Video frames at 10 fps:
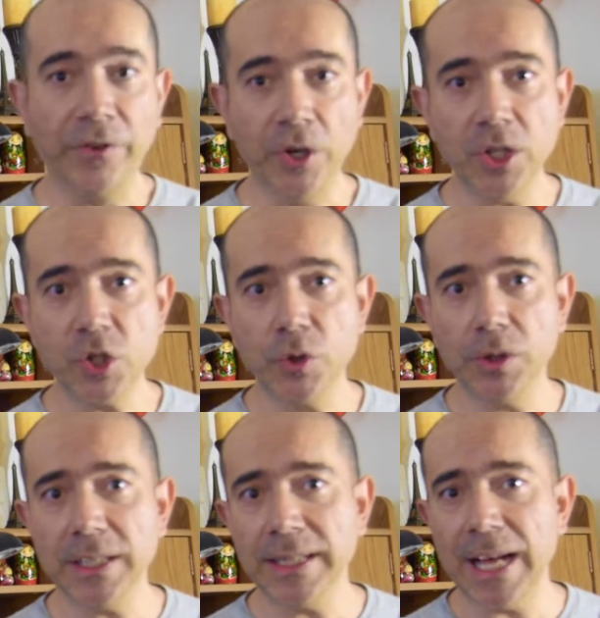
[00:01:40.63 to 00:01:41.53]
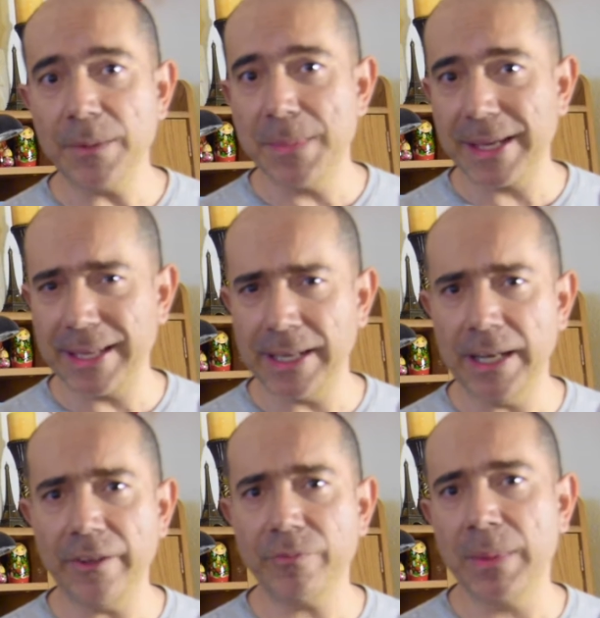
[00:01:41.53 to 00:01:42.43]
you're truly not making
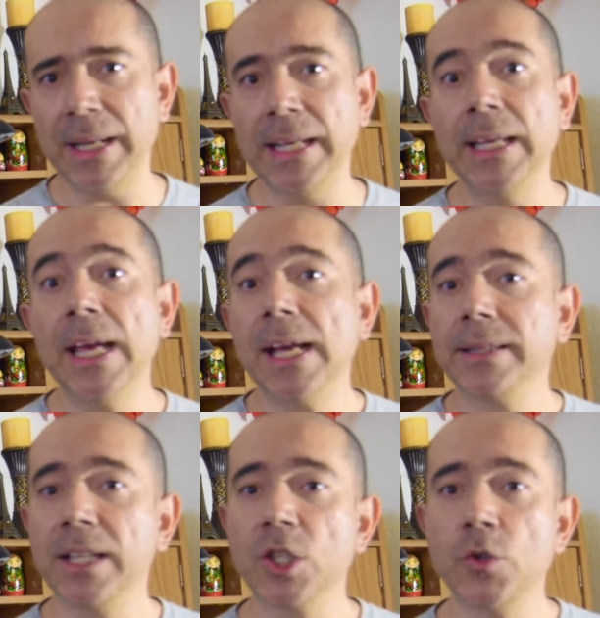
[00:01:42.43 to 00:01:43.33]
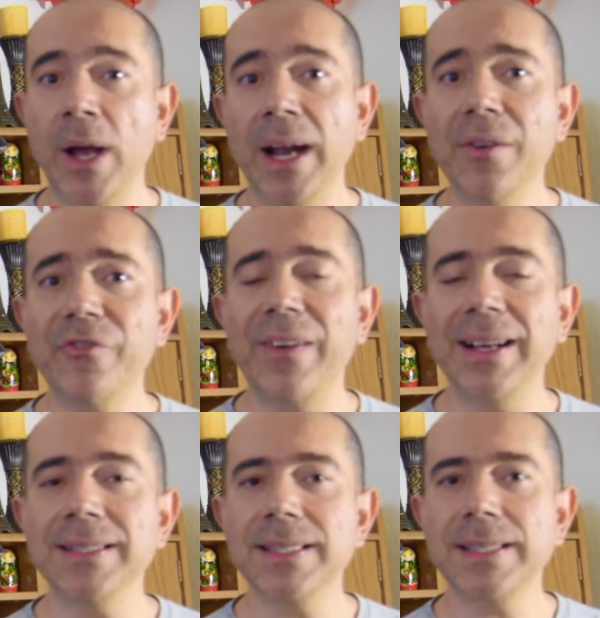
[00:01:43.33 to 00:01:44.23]
enough money, then try to
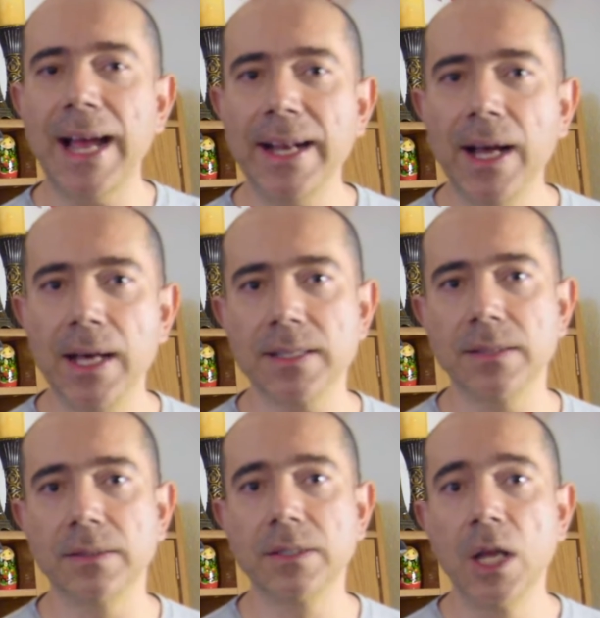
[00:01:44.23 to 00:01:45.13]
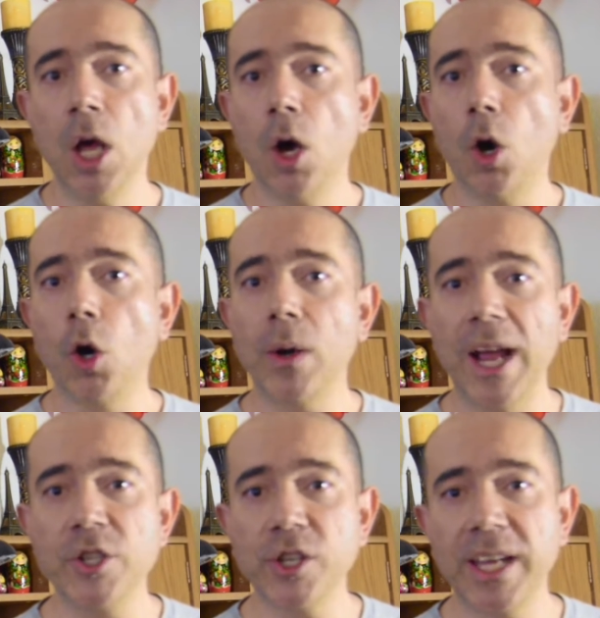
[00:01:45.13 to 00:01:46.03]
find side hustles or
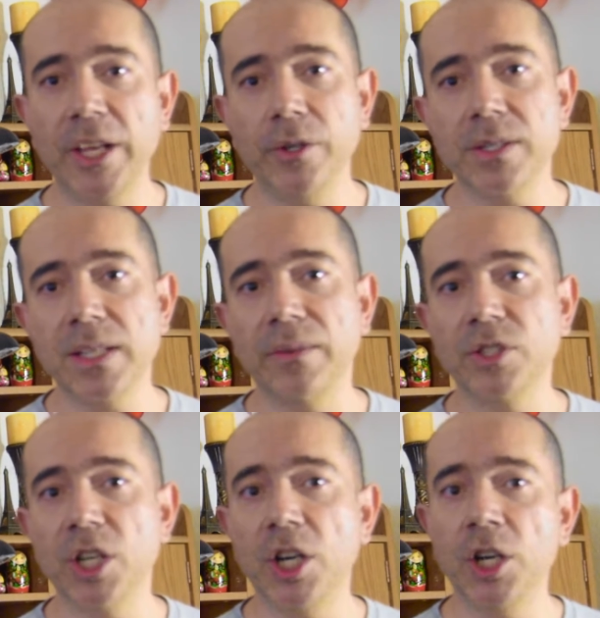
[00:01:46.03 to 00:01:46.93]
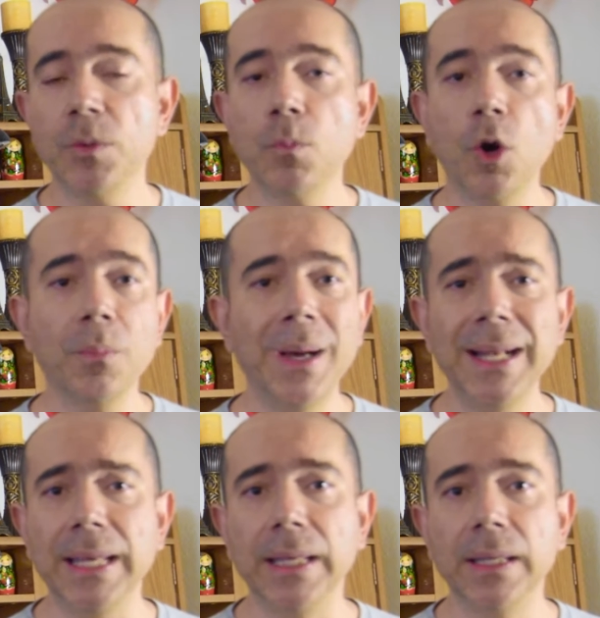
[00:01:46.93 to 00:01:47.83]
educate yourself to earn more
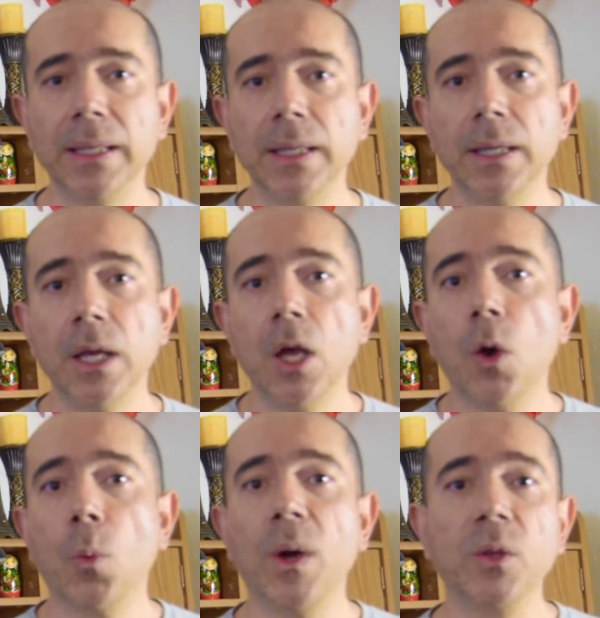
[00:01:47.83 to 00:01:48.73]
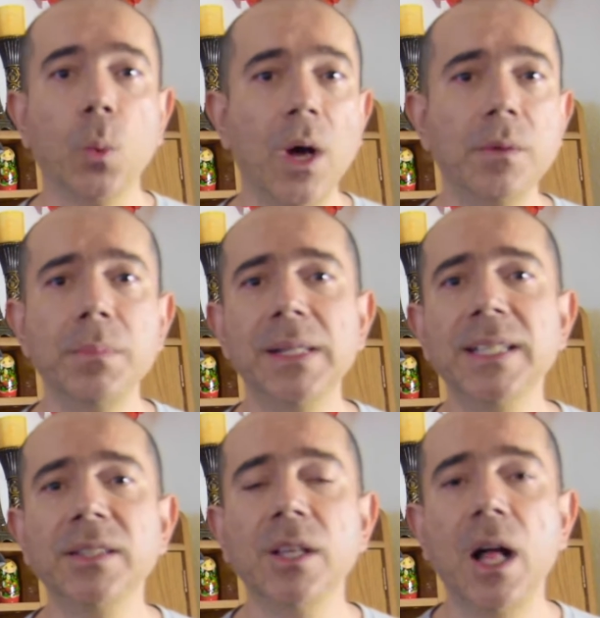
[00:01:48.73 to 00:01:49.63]
money. With $1
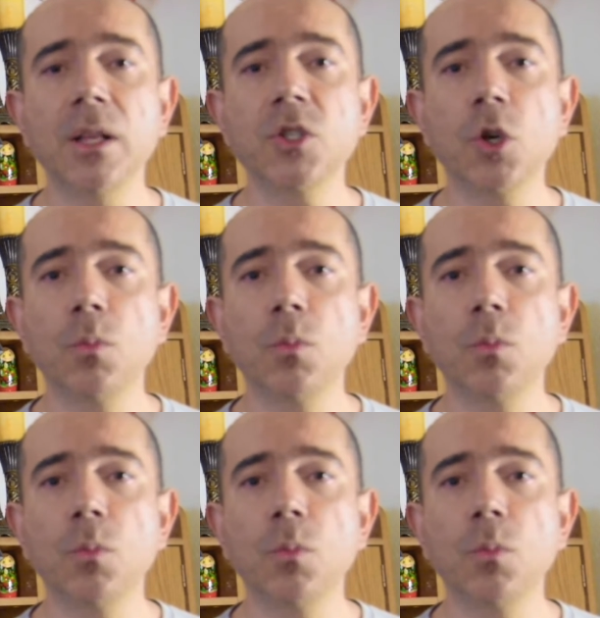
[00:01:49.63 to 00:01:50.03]
million or